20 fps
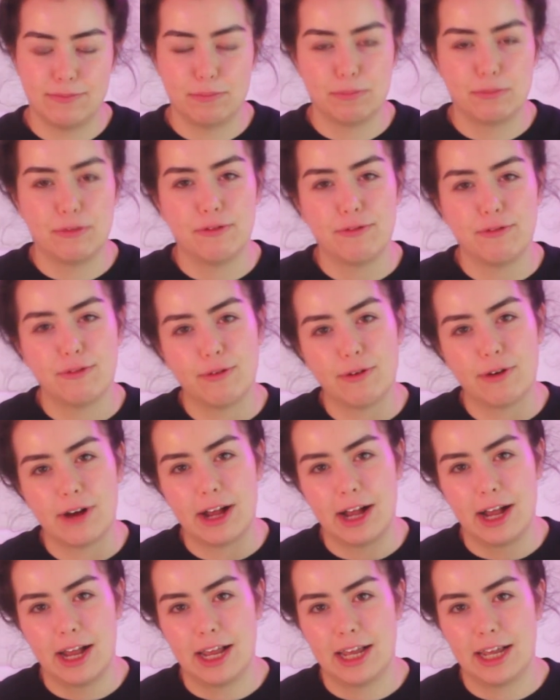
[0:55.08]
Before
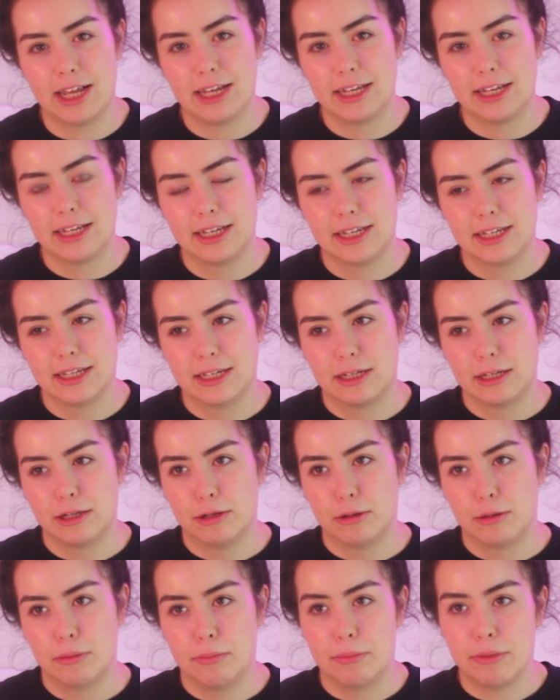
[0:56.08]
I
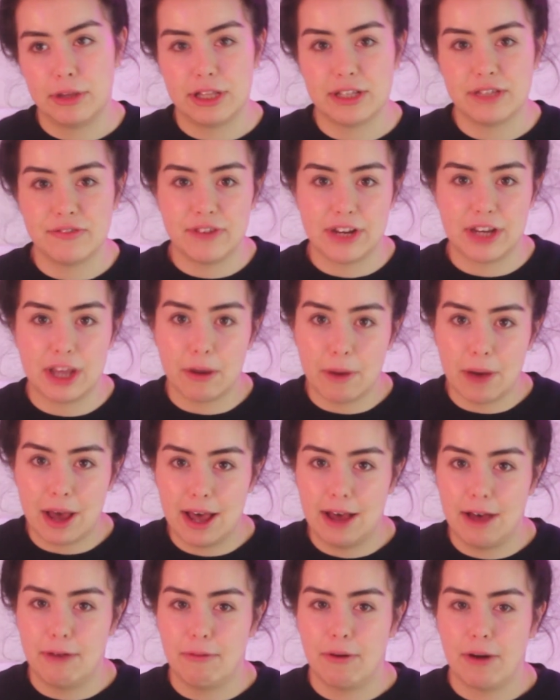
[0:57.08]
put this video
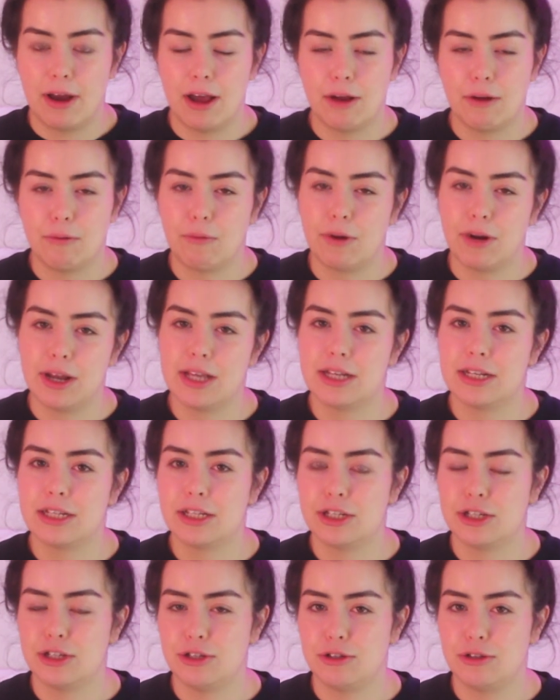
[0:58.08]
out, I wanted
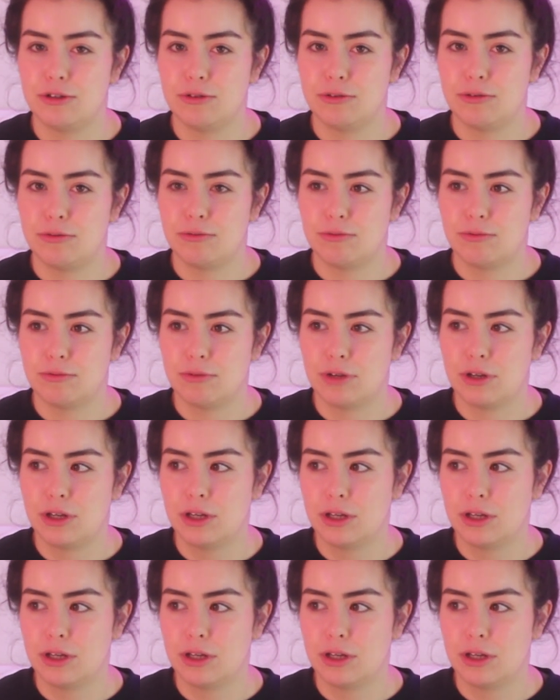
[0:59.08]
to